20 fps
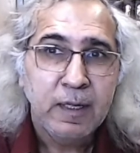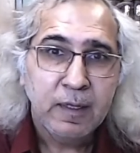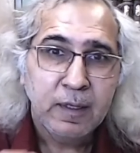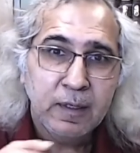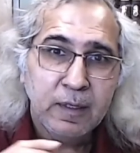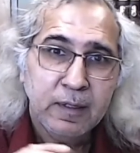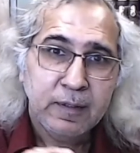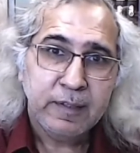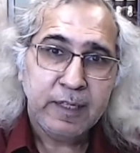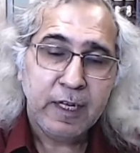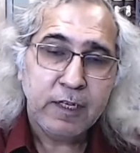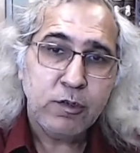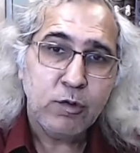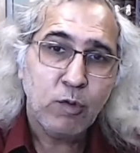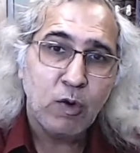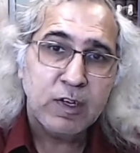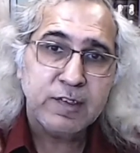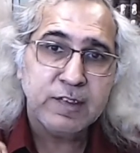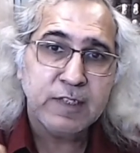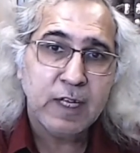Then,
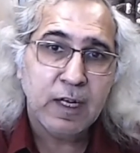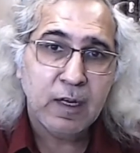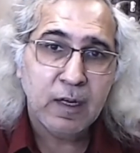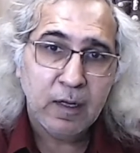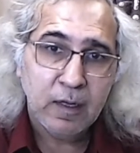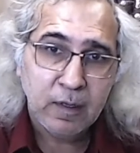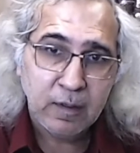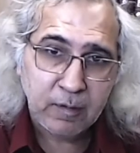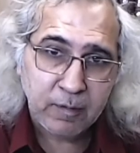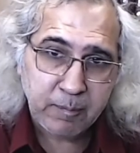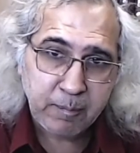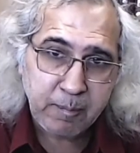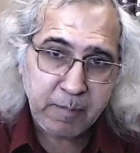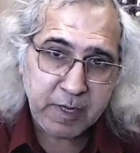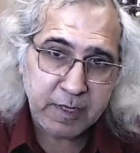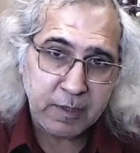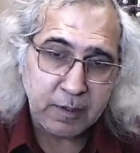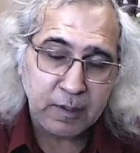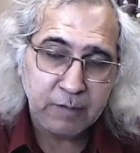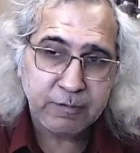towards the
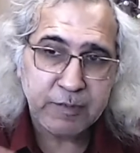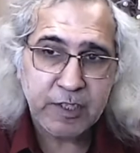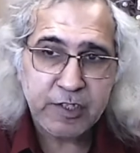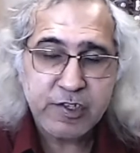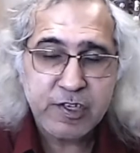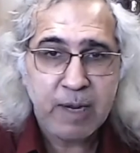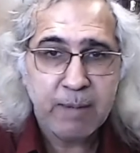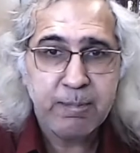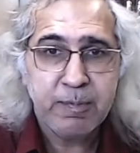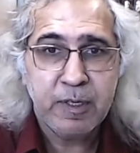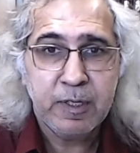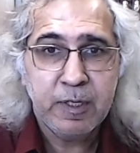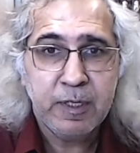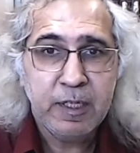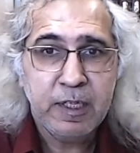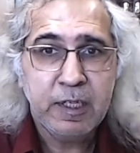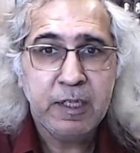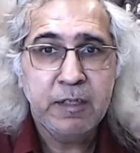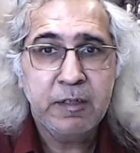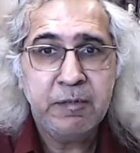middle of the chapter,
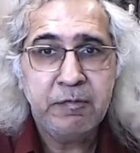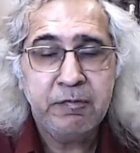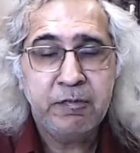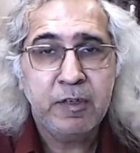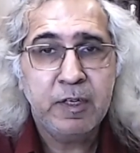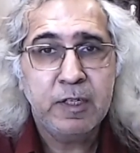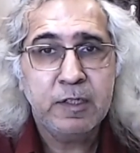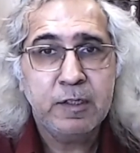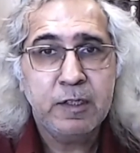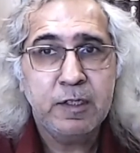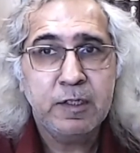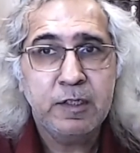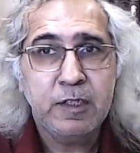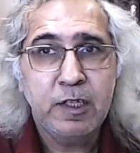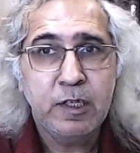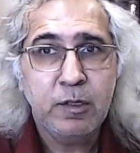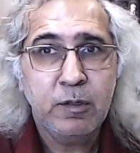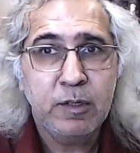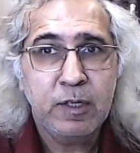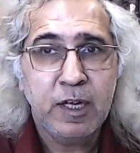he further
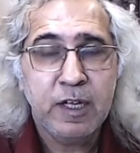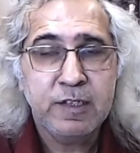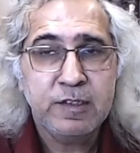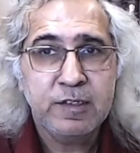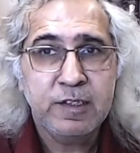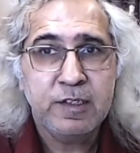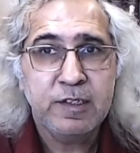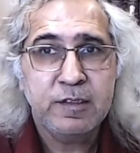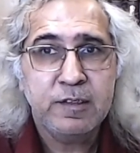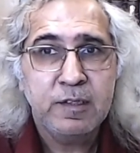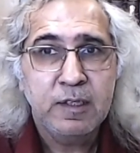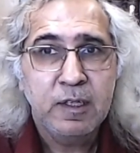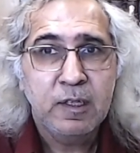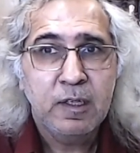theorizes,